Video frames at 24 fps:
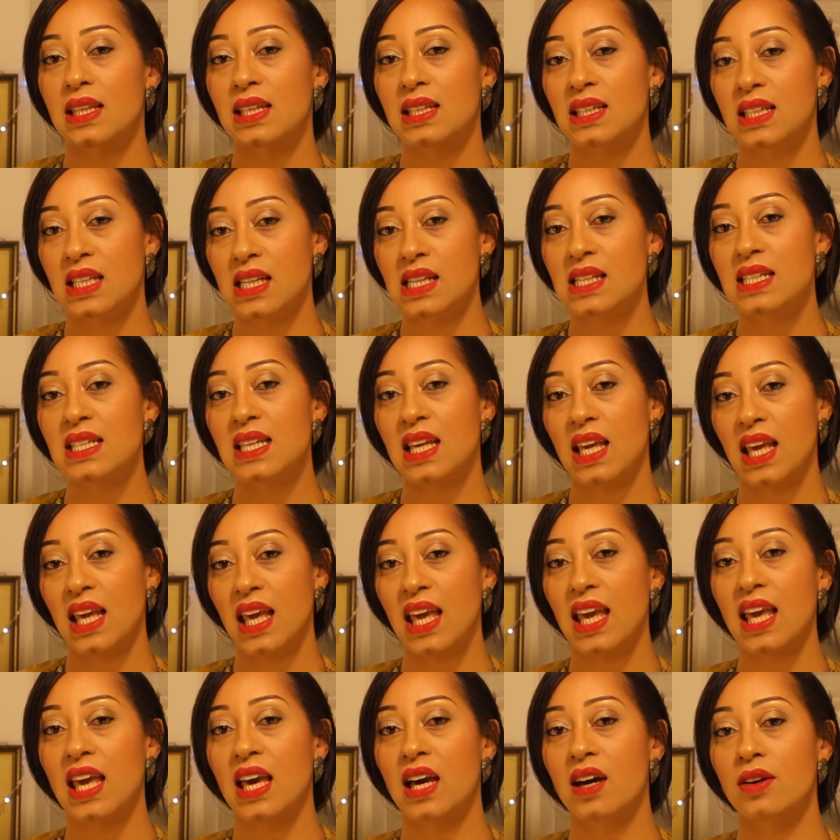that need to
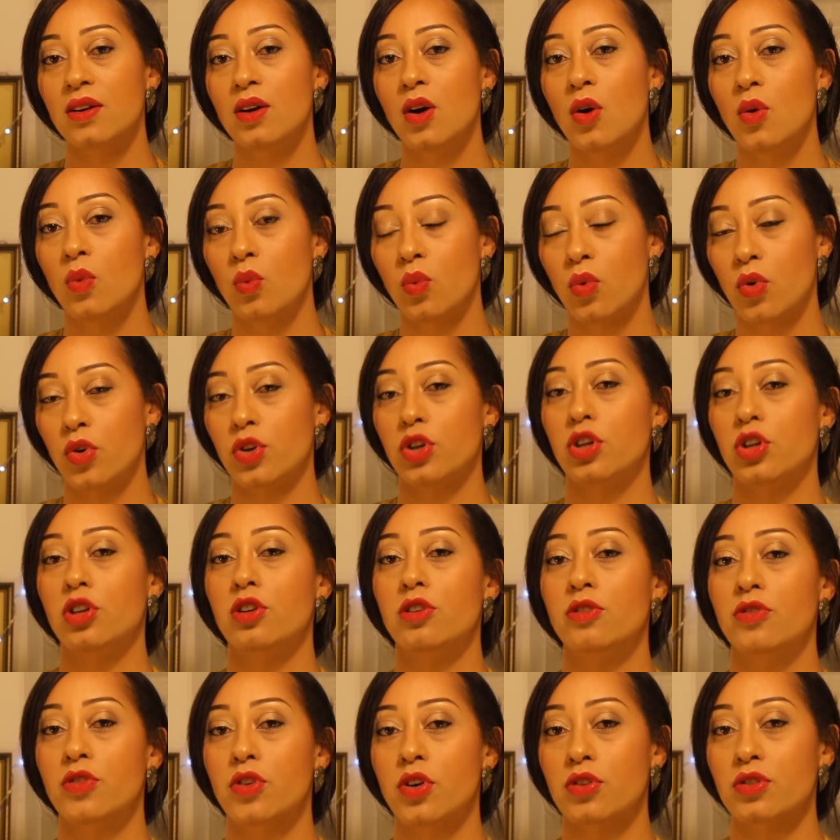hear what
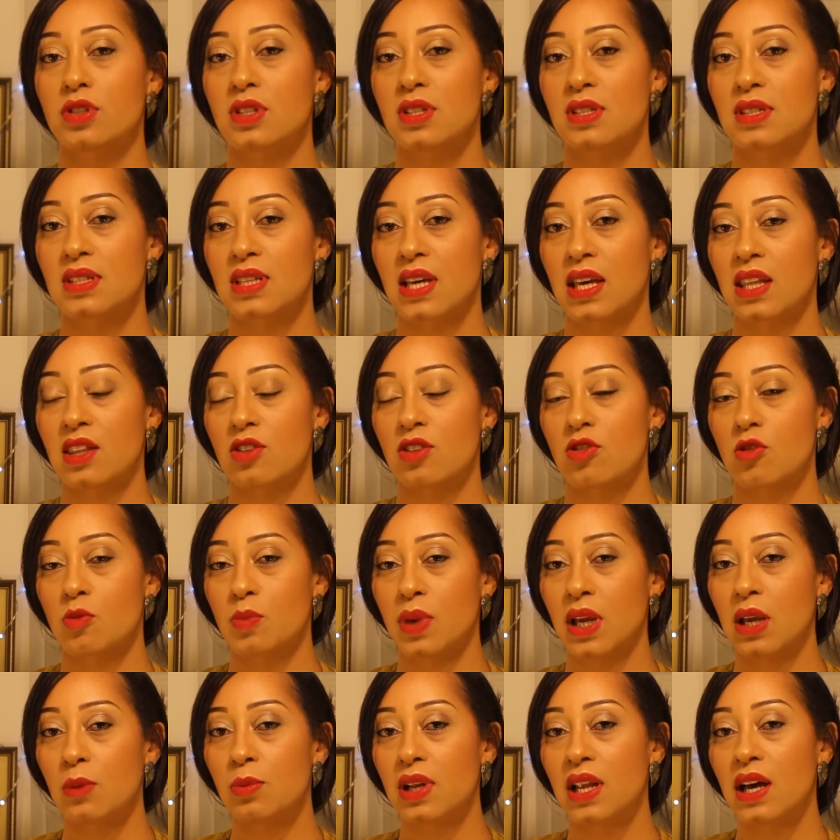you've got to say. There are
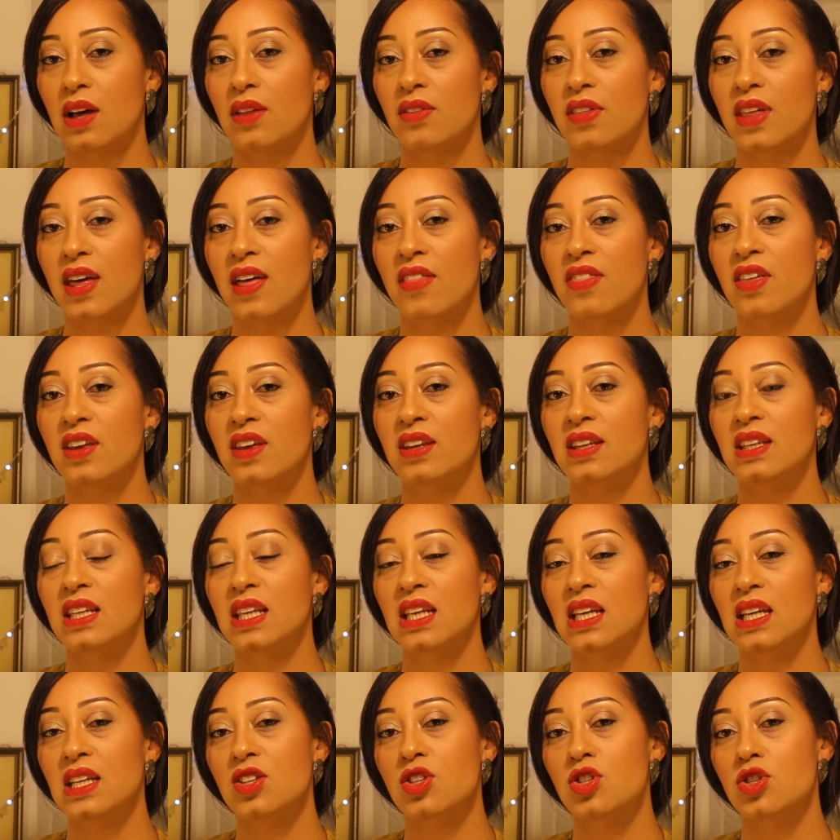people out there that
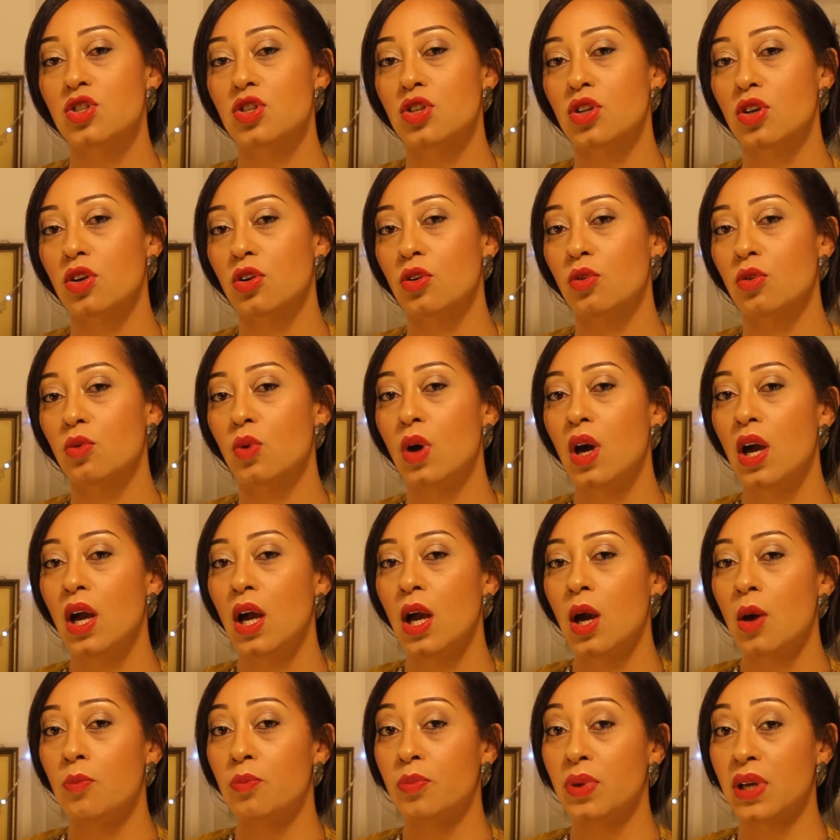need to
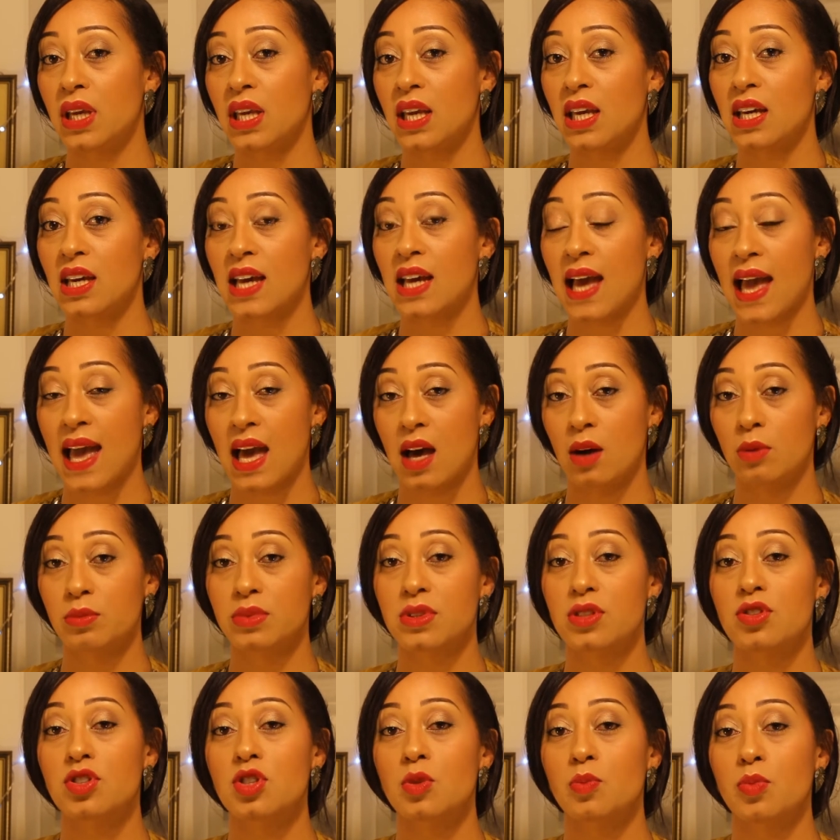be
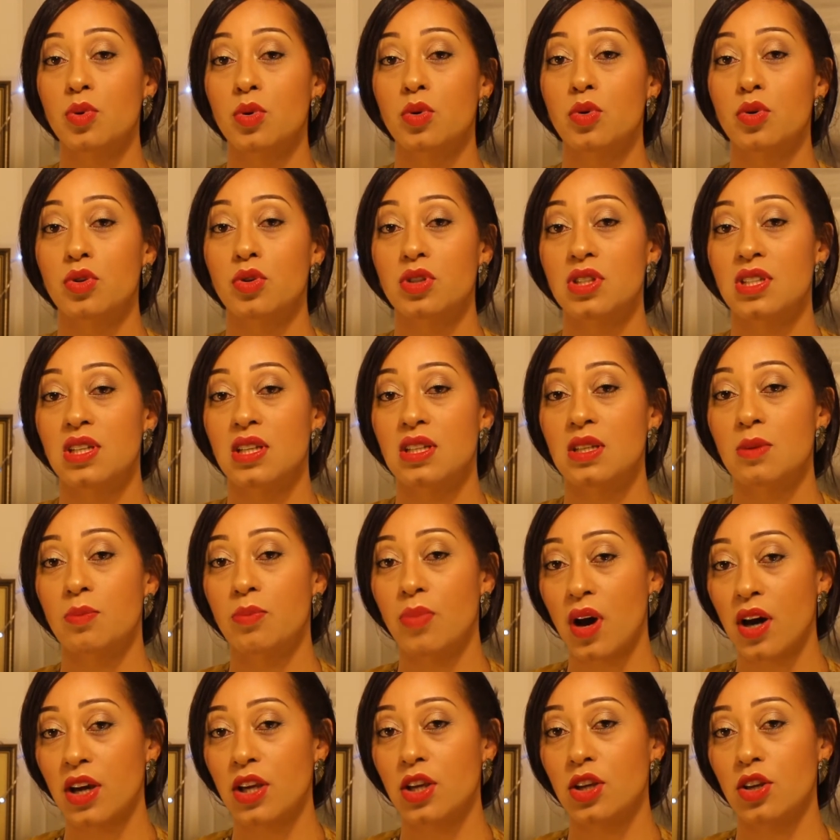helped and supported
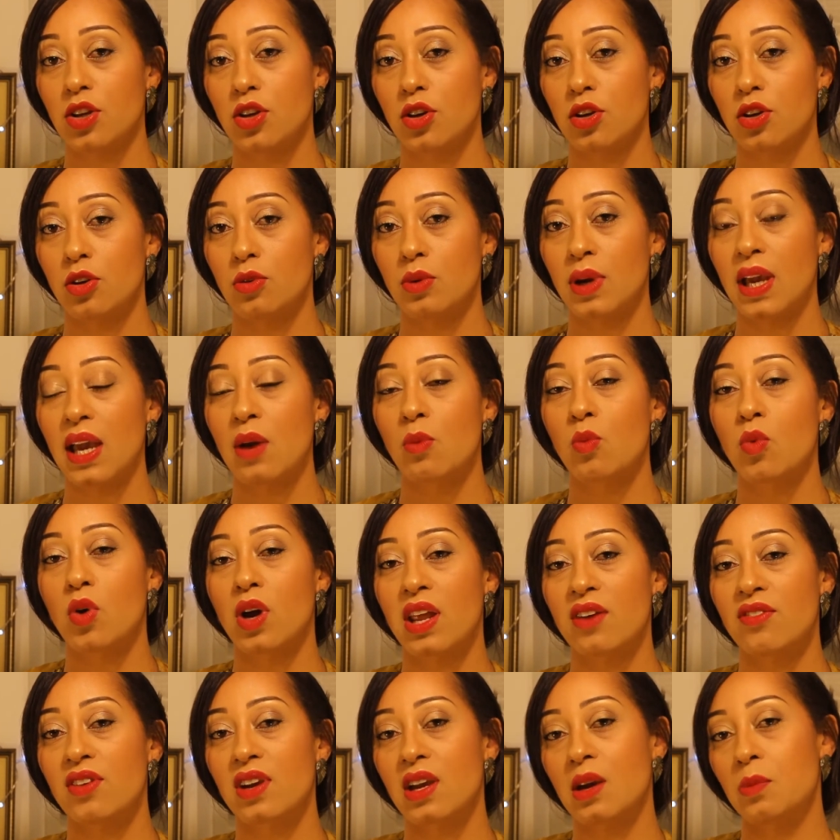by you in
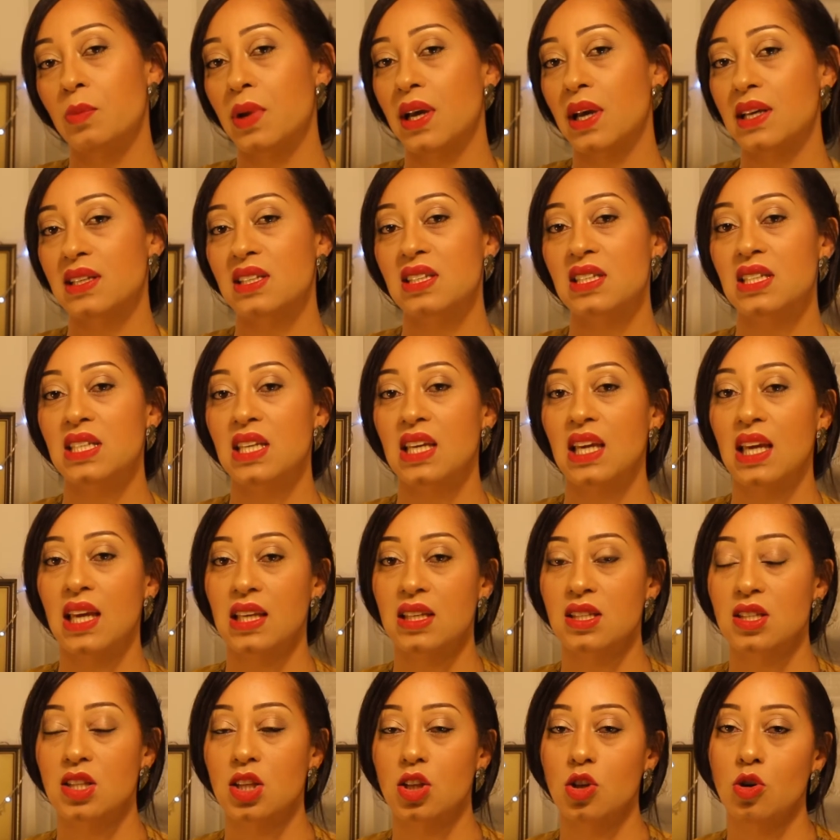whatever capacity it
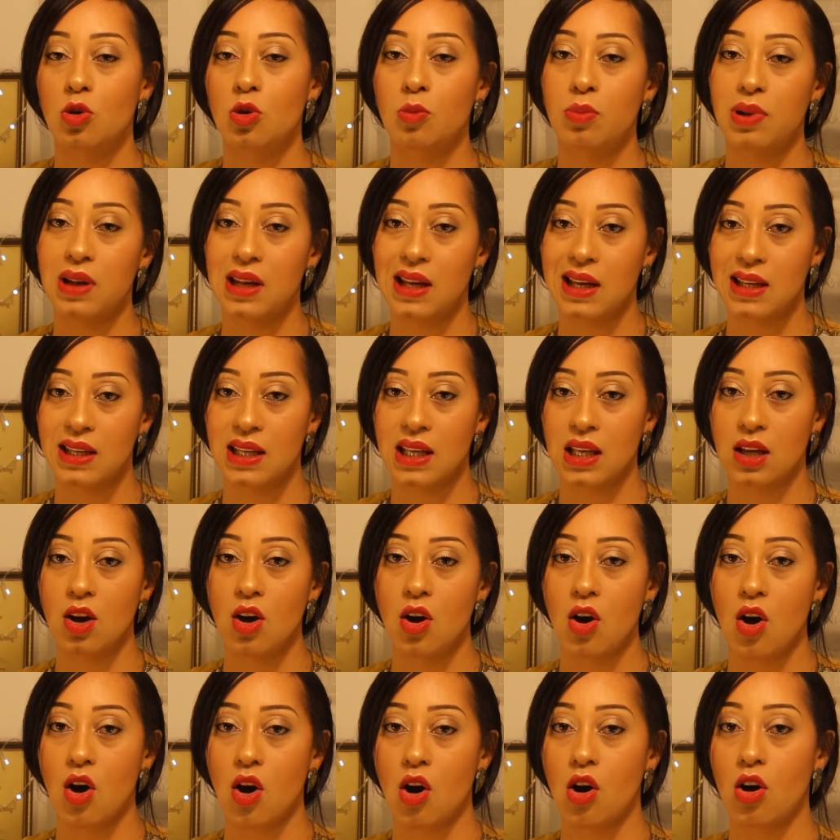is that you're planning
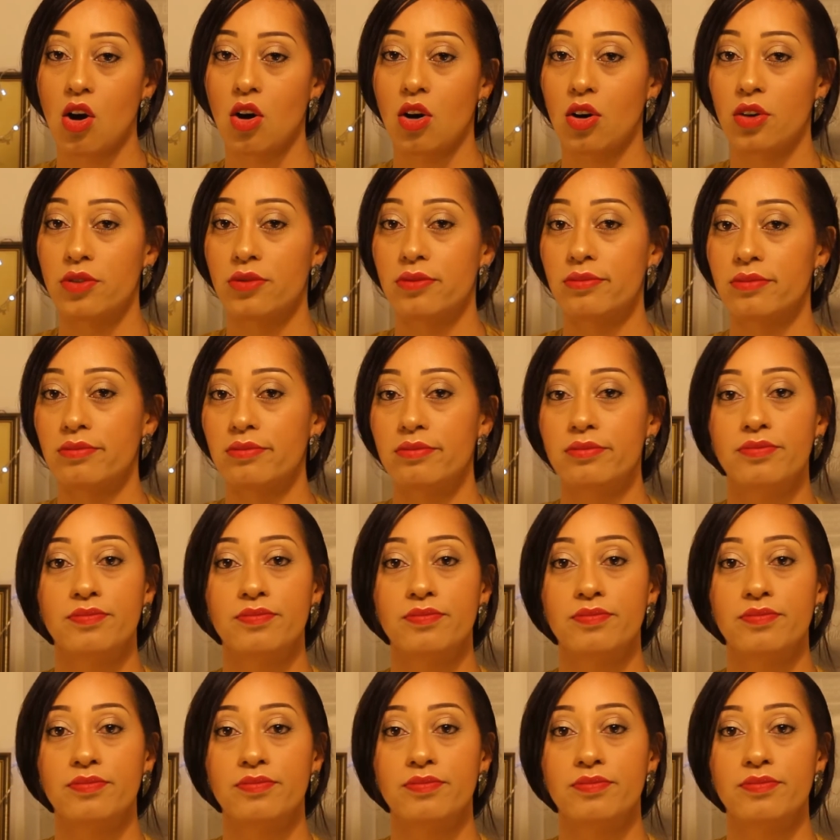on